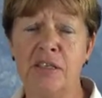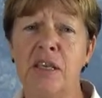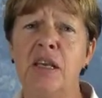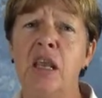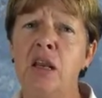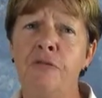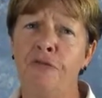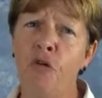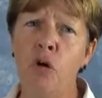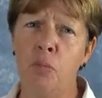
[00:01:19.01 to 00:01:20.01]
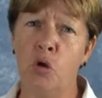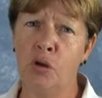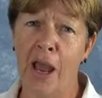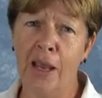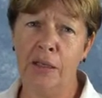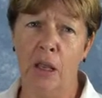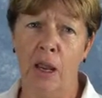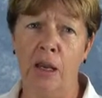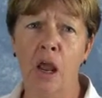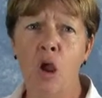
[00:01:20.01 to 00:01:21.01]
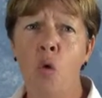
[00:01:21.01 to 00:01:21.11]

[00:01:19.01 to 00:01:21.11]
is an informal guideline.